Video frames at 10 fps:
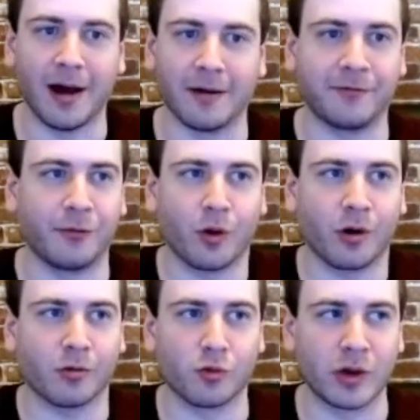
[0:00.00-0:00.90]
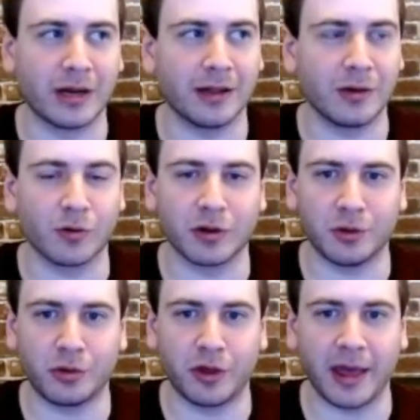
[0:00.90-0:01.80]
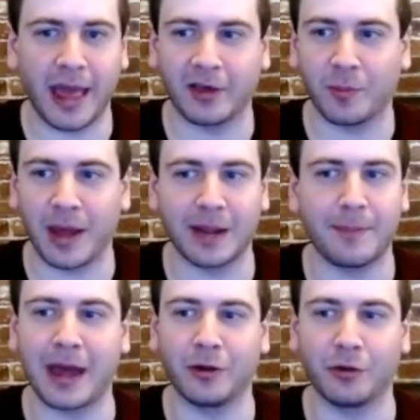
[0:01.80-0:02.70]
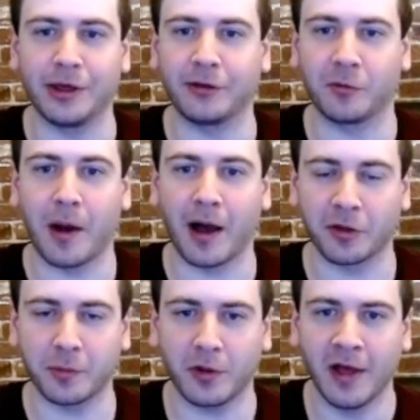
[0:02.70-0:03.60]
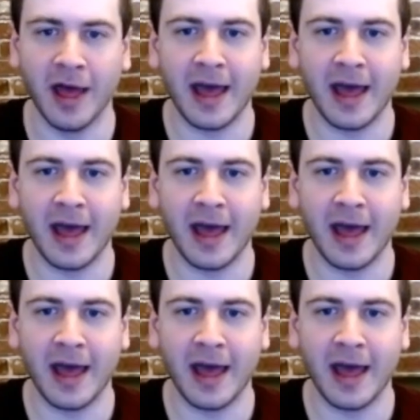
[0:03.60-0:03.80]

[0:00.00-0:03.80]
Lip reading: for really reducing as many penalties as possible.